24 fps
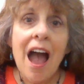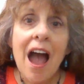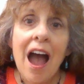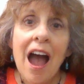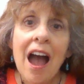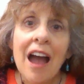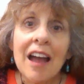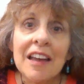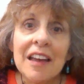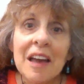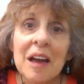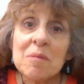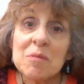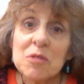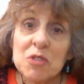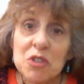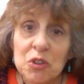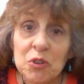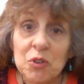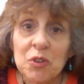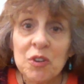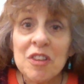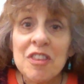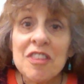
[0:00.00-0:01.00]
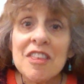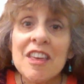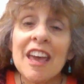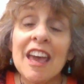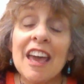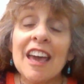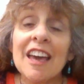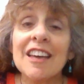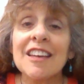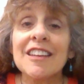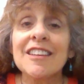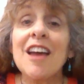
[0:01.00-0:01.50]
Hi, I'm Judith,
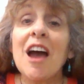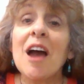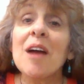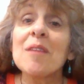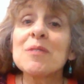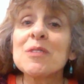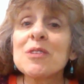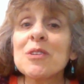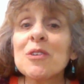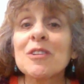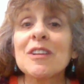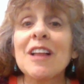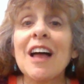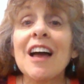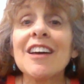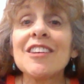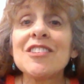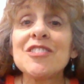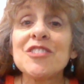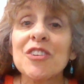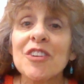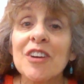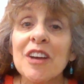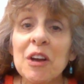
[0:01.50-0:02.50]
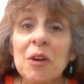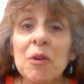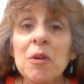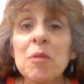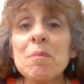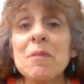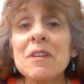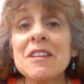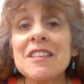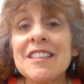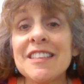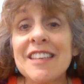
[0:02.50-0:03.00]
and I'm so glad you're here
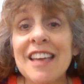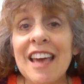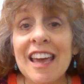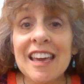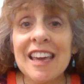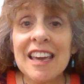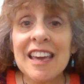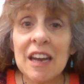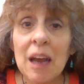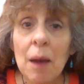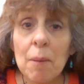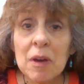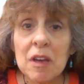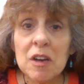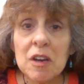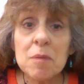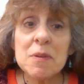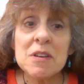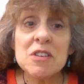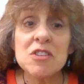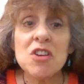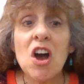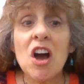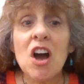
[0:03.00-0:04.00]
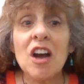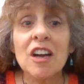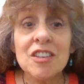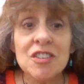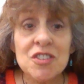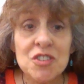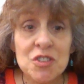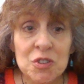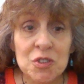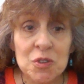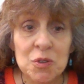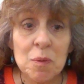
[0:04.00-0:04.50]
with me today, and I'm going to be
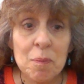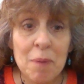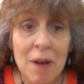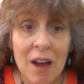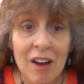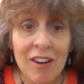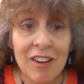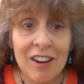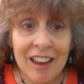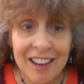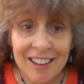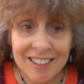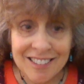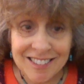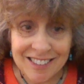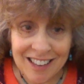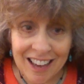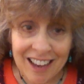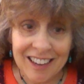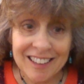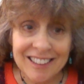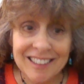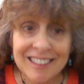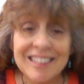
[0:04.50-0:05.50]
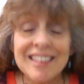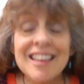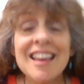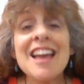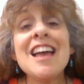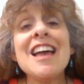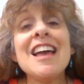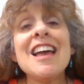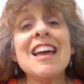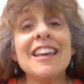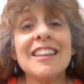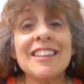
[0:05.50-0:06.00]
talking to you about anxiety,
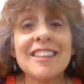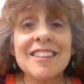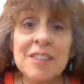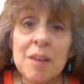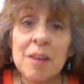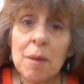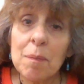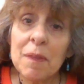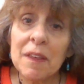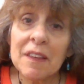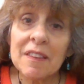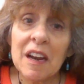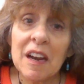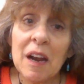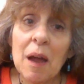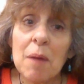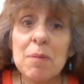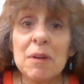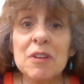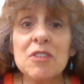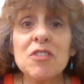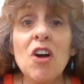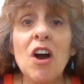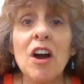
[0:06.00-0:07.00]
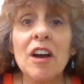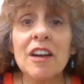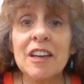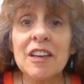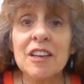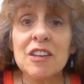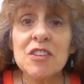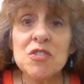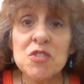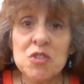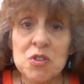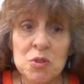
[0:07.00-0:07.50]
and it's something that I've been
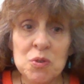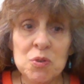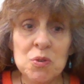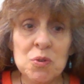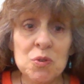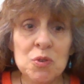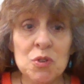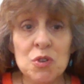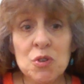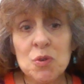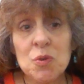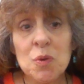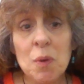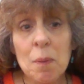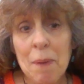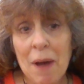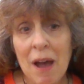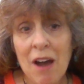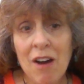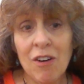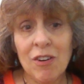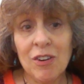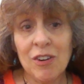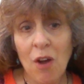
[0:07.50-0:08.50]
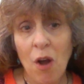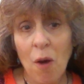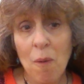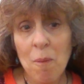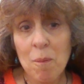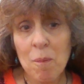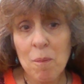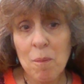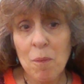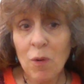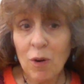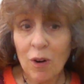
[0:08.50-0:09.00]
talking to you about
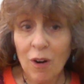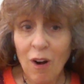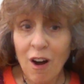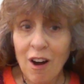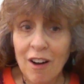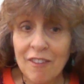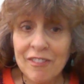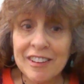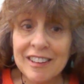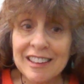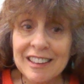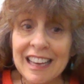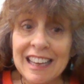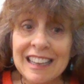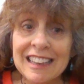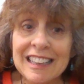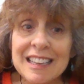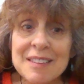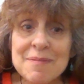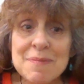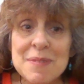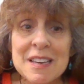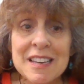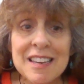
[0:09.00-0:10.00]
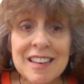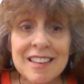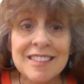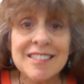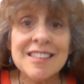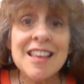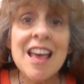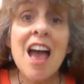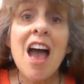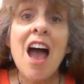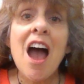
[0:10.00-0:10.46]
more often lately because